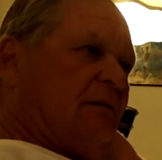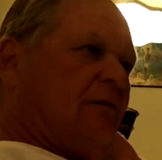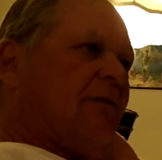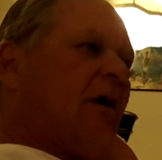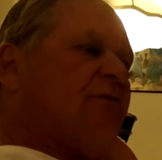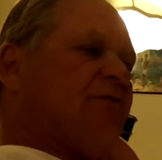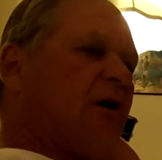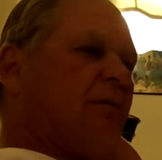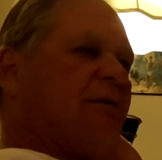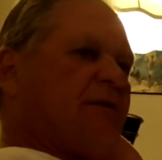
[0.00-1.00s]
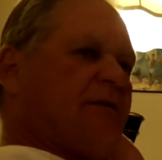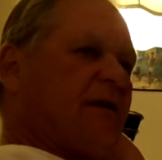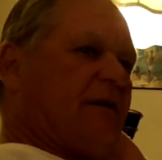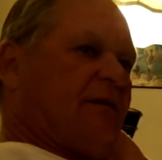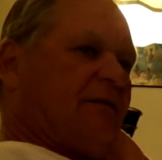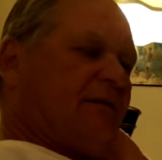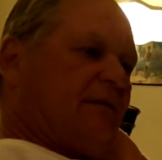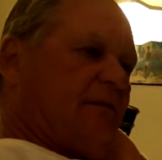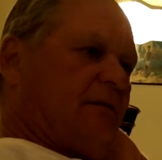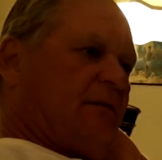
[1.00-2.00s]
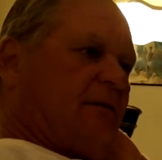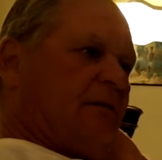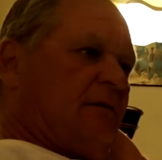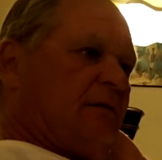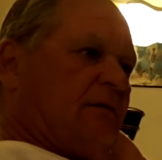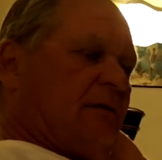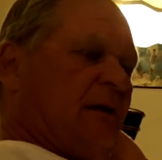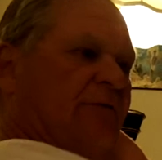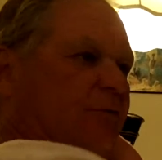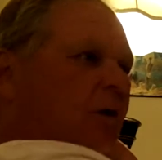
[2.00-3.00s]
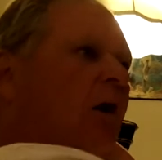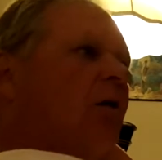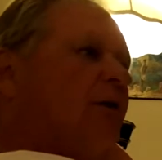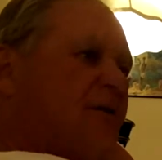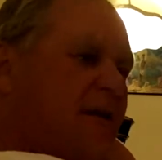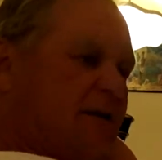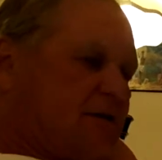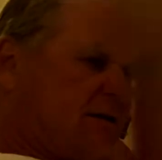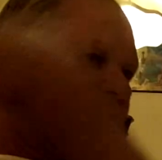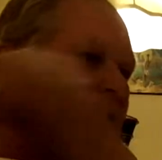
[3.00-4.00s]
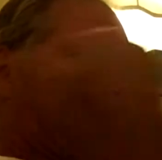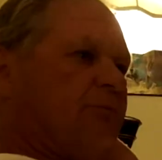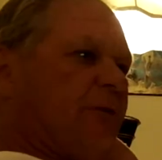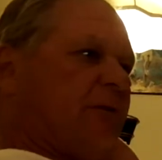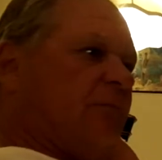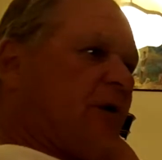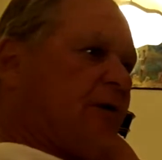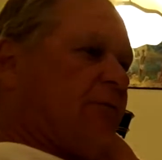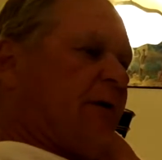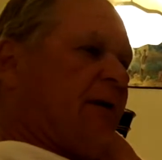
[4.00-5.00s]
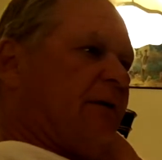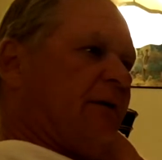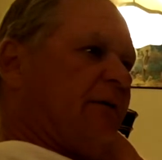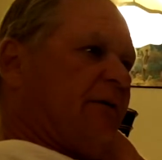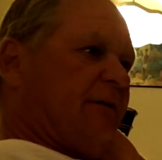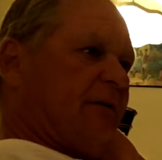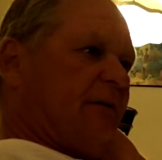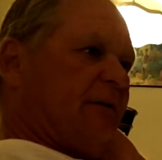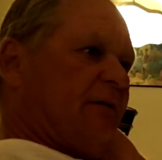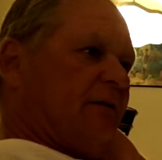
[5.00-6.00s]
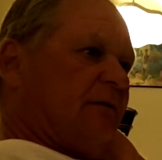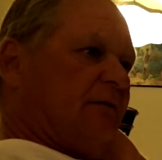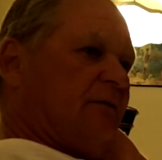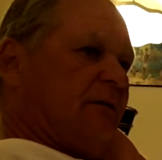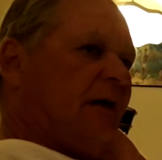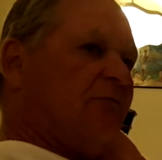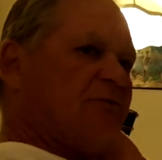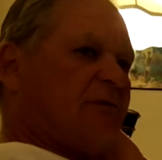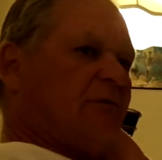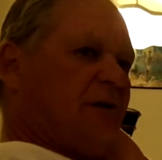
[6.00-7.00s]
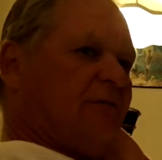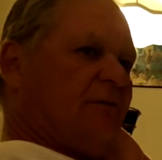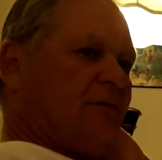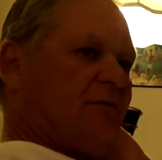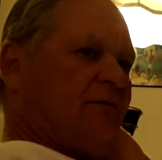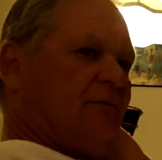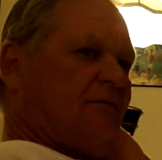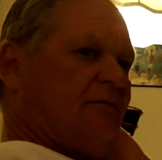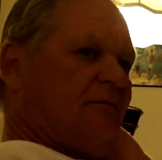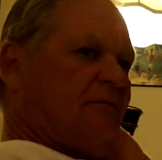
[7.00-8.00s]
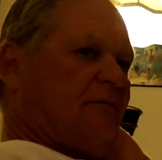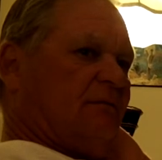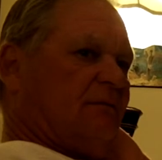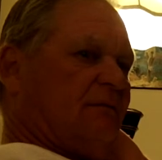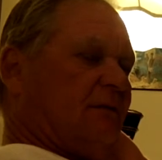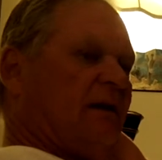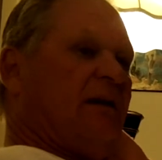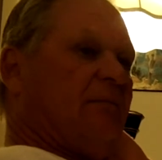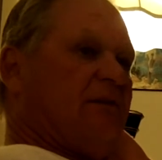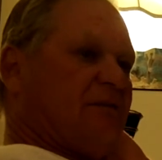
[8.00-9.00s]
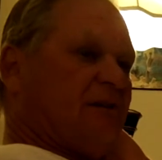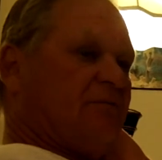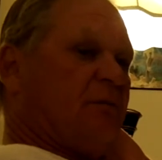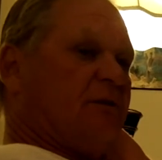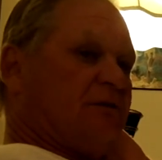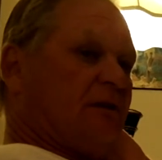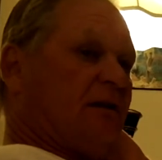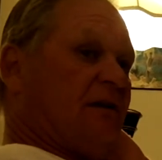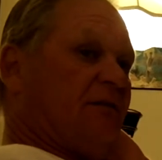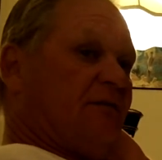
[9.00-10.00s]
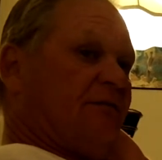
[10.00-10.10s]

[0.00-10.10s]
On October the 10th, after all the tests that Dr. Rigamoni ran and everything, I was still living. They gave me 6 months to live.